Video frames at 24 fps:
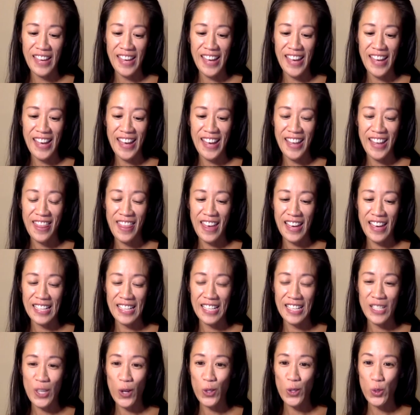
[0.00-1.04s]
And that
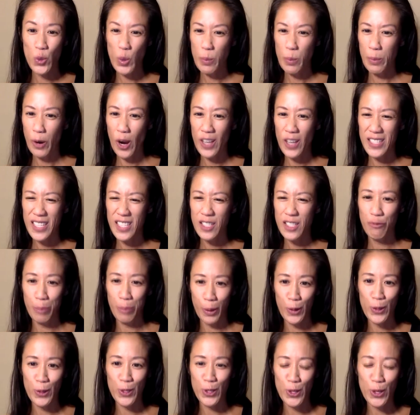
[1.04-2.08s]
it's also a process of
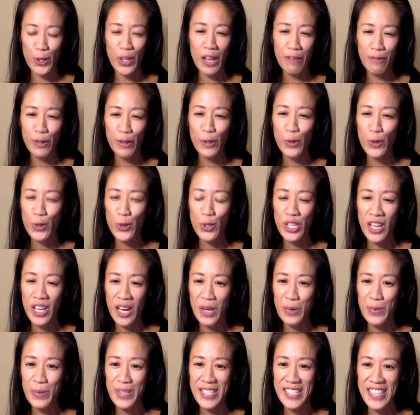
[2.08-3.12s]
personal evolution, I
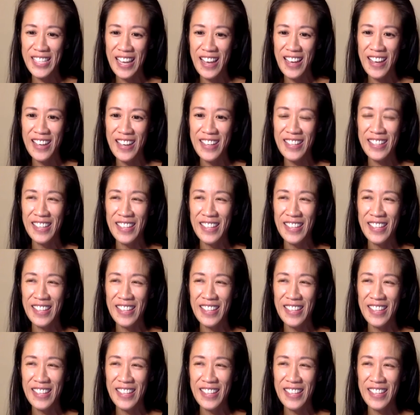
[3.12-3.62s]
would say.